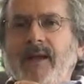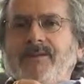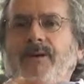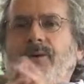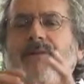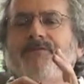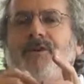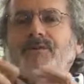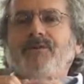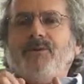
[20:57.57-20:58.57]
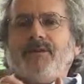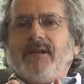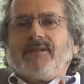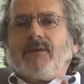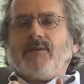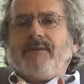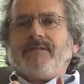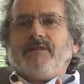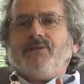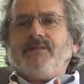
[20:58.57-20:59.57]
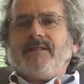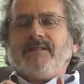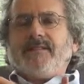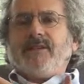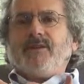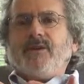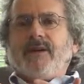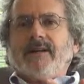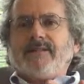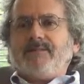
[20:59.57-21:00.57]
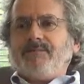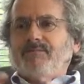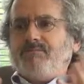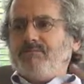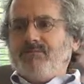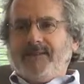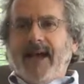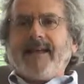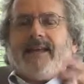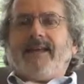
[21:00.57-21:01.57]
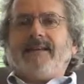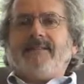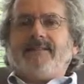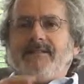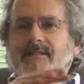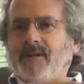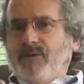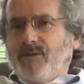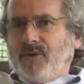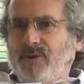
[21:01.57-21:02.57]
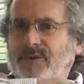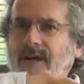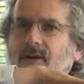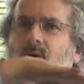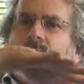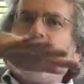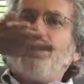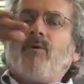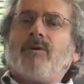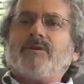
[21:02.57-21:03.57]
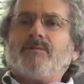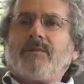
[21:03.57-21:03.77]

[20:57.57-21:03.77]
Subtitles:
So in the first two digital revolutions, it took us decades. You could take Gordon Moore's